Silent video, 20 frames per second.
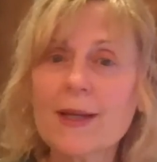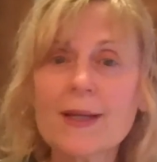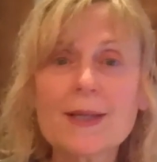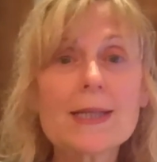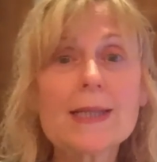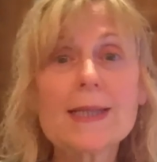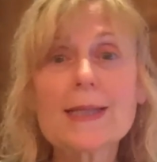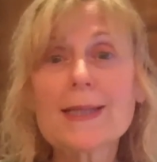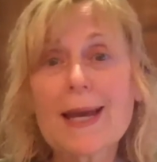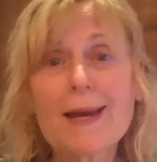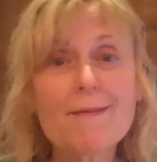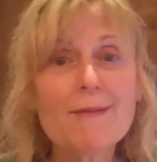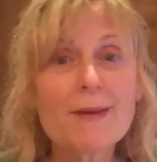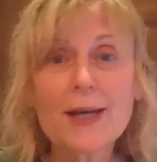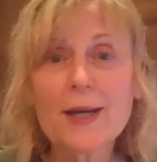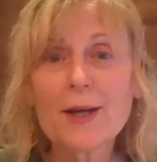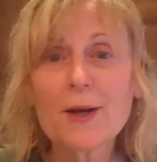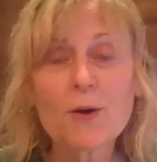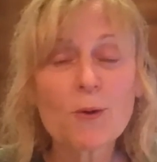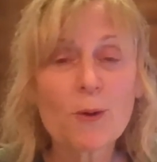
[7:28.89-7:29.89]

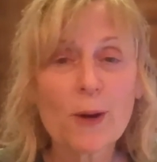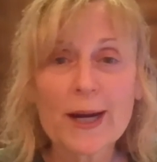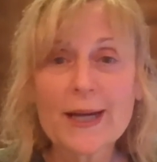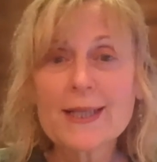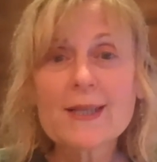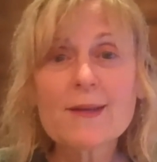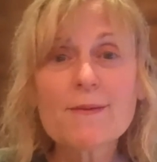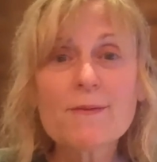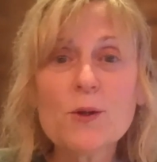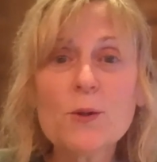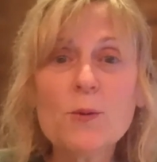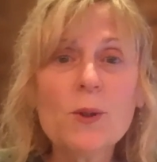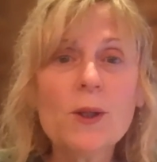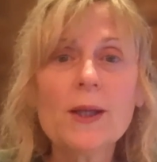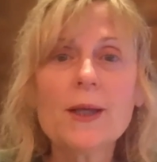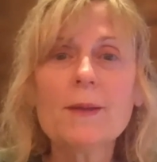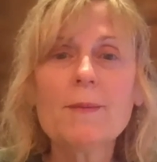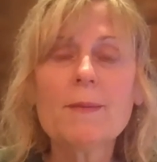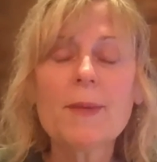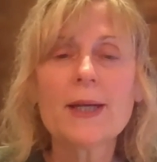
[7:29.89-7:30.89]
saving grace, if you will,
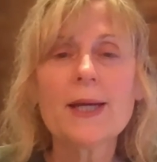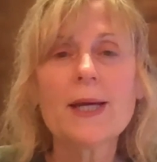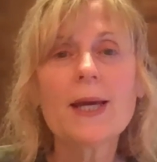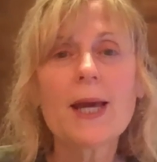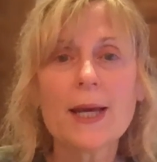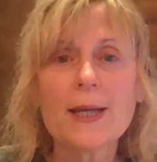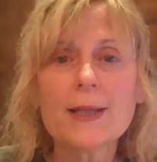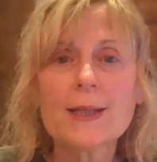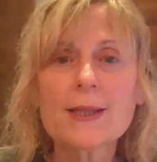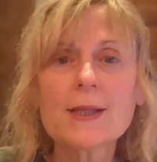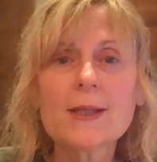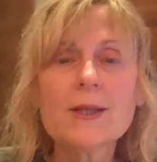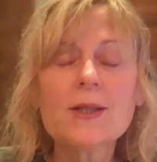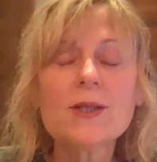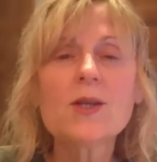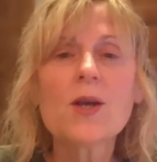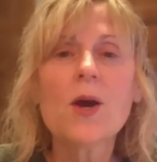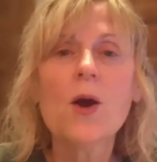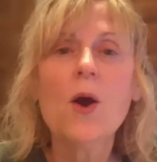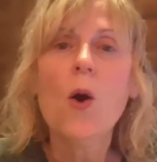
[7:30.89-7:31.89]
in many
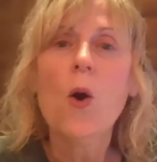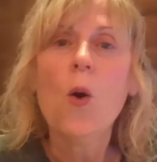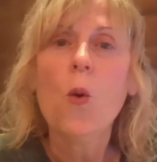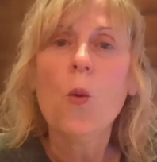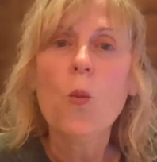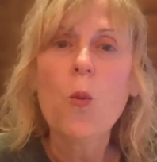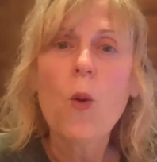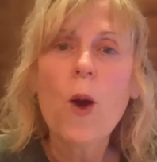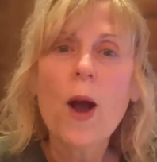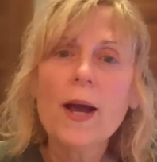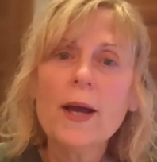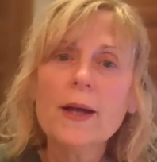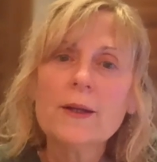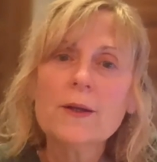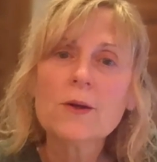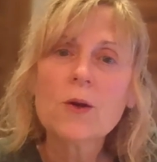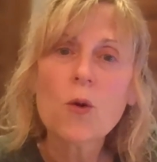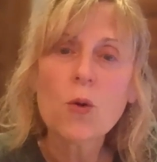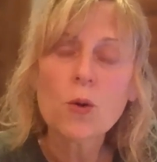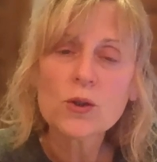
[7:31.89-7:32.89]
cases when
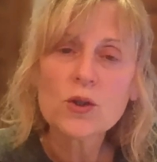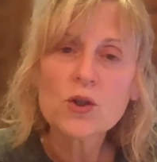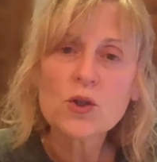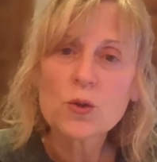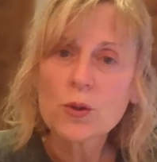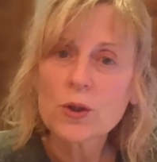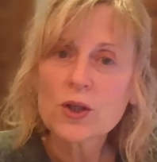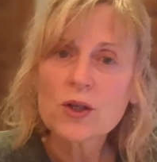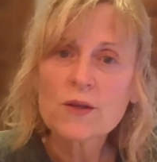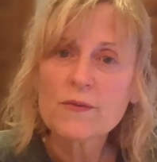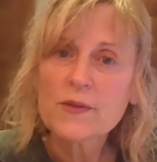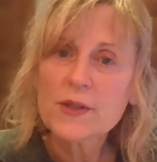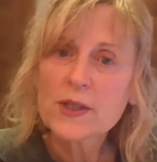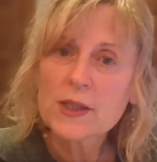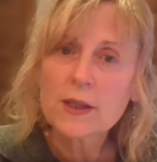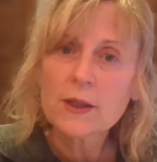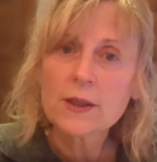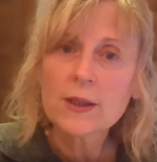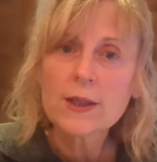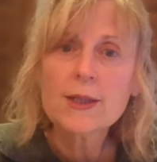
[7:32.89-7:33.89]
cold storage
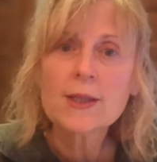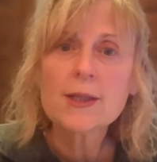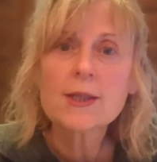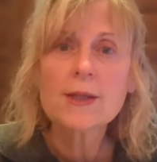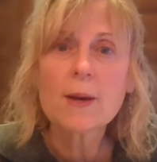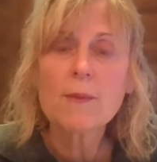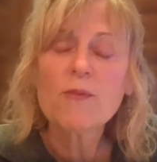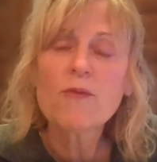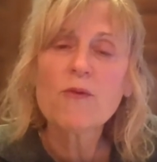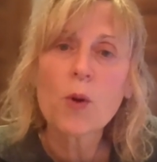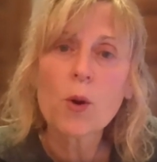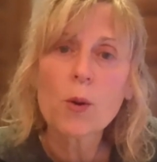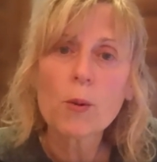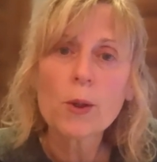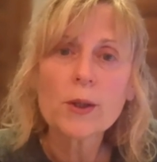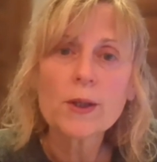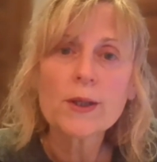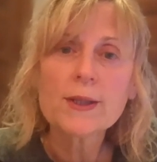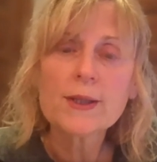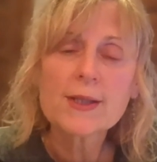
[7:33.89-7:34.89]
facilities step
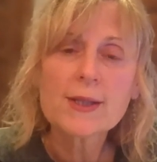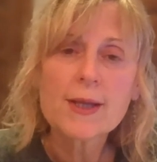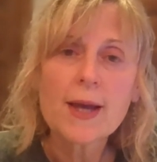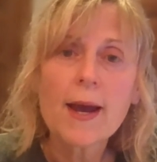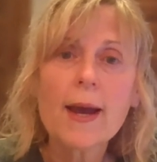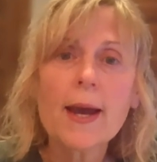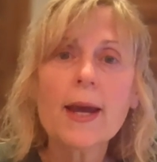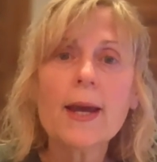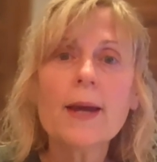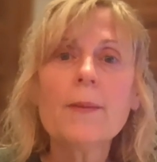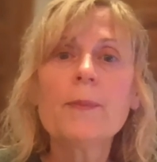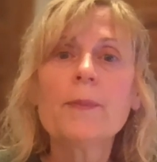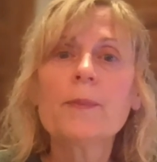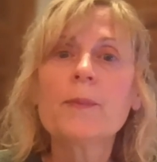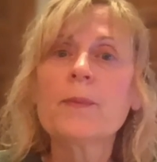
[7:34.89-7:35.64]
forward and say,